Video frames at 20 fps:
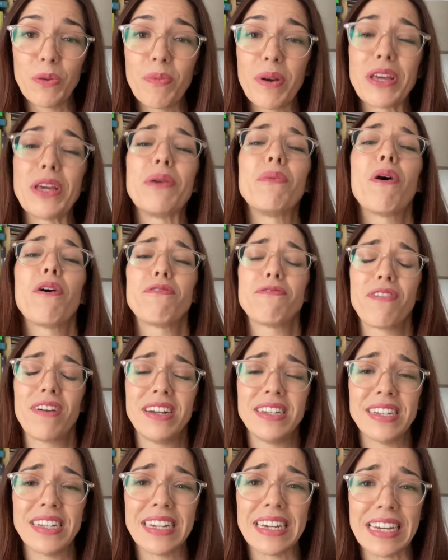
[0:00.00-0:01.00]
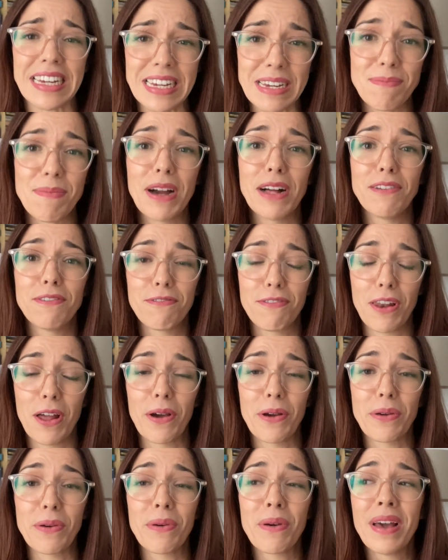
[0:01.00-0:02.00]
but you are finding email
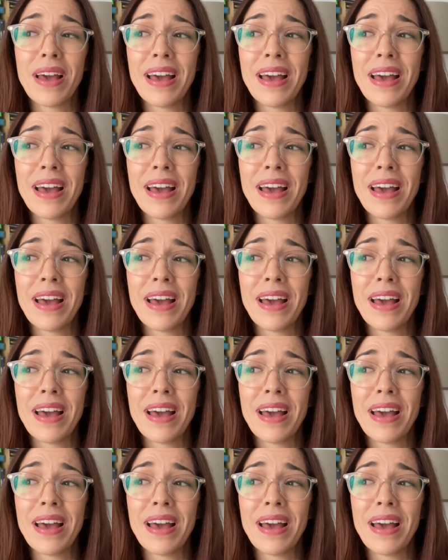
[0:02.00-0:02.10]
flow